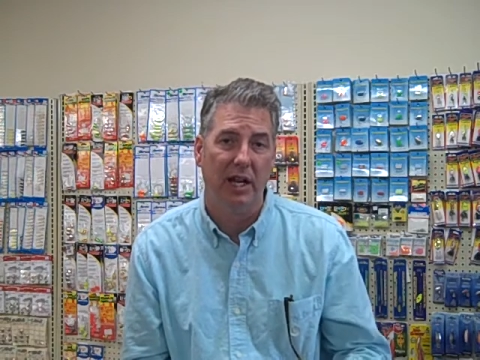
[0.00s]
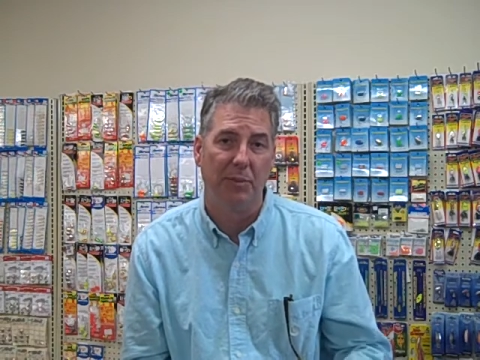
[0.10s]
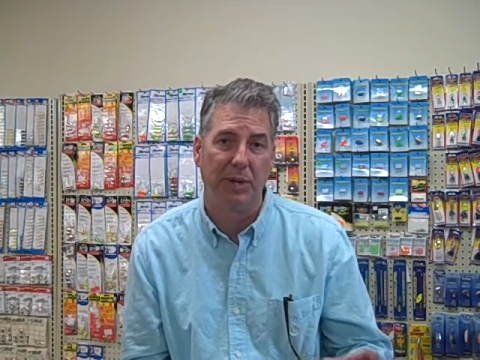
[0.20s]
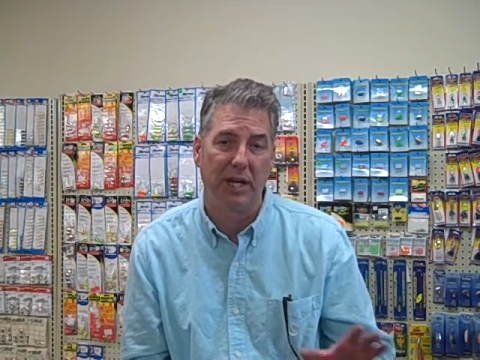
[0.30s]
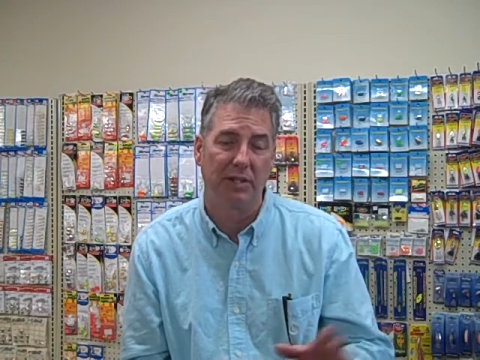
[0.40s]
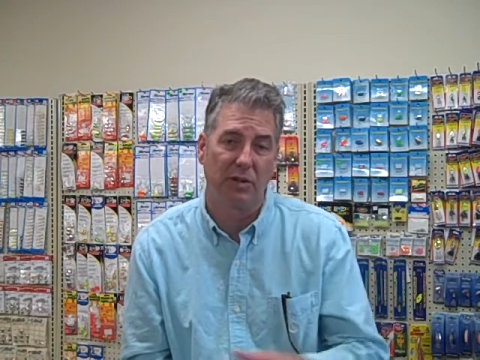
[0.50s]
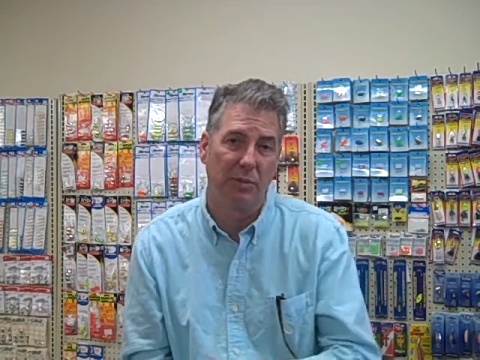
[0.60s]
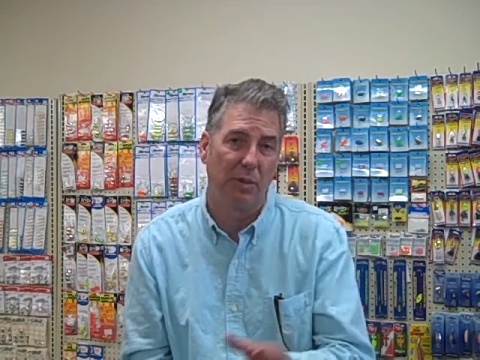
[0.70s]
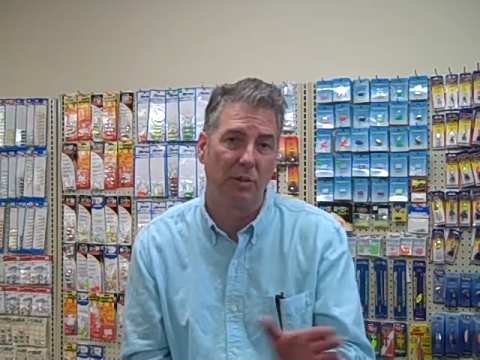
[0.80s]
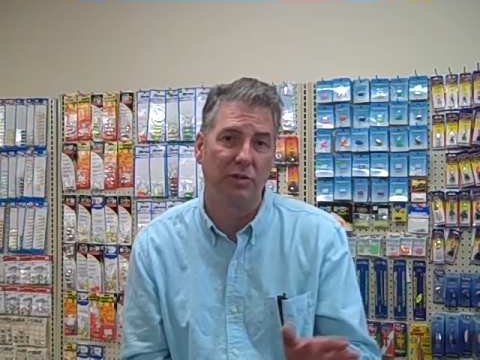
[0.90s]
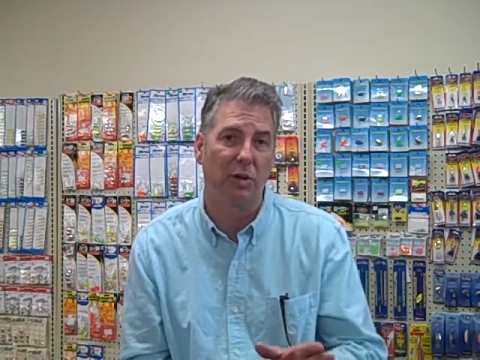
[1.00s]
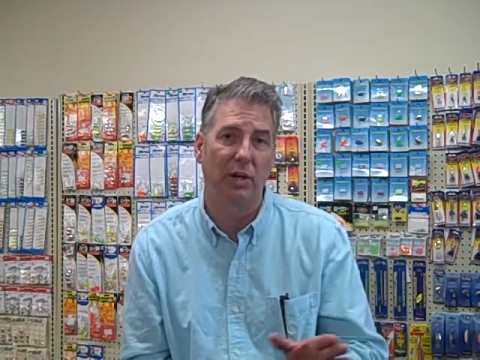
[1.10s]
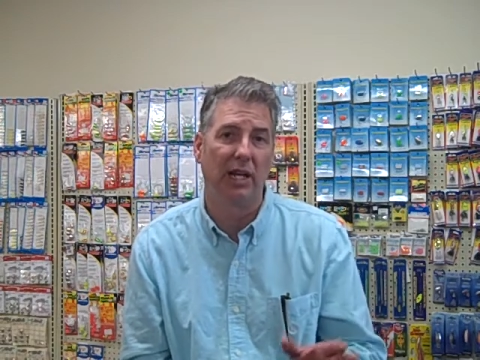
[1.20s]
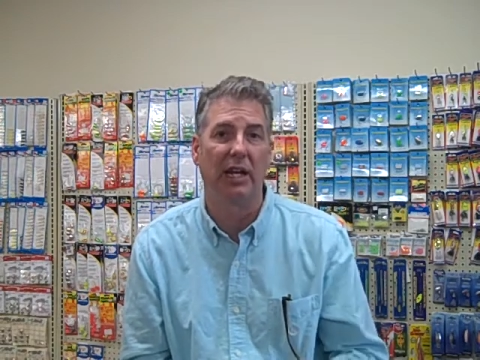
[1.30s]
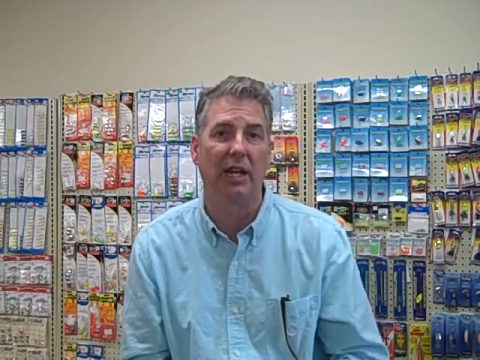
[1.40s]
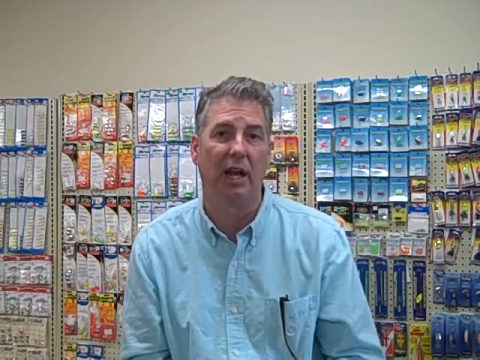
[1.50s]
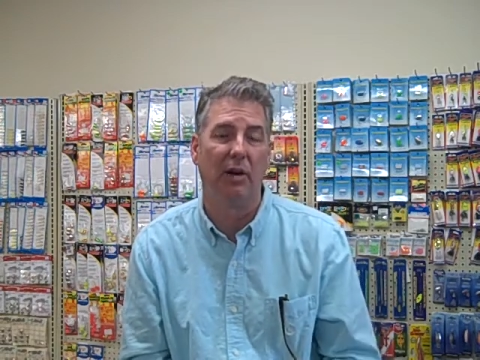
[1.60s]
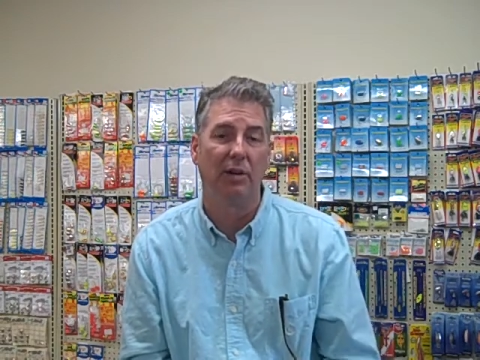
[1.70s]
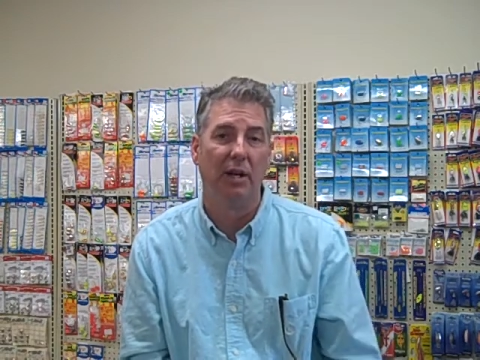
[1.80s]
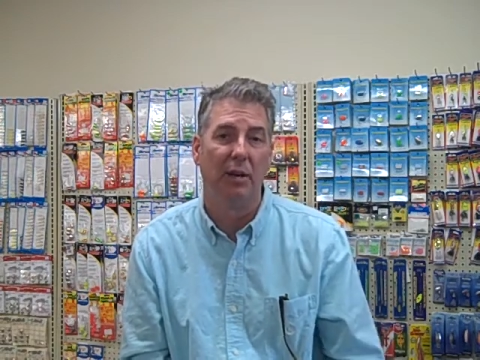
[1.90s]
and because the boats going in and
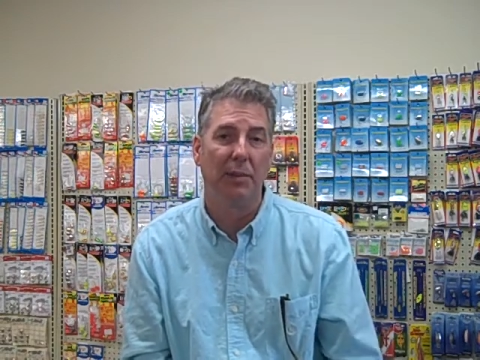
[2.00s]
out,